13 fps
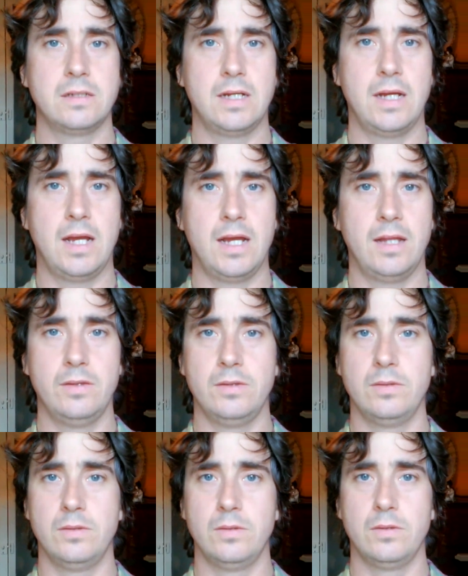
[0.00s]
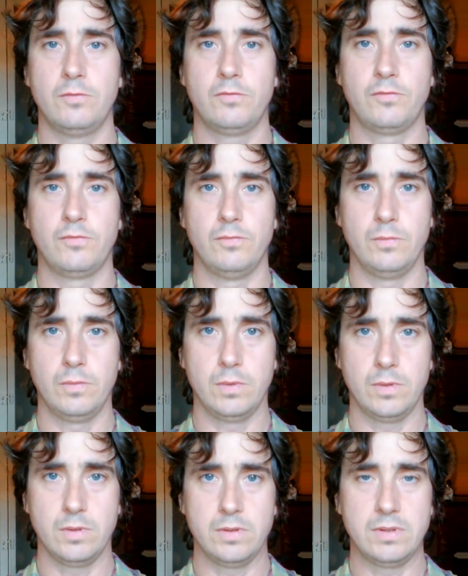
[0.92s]

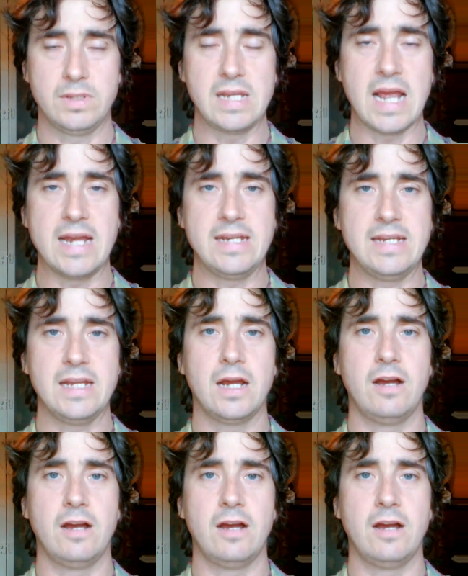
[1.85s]
the idea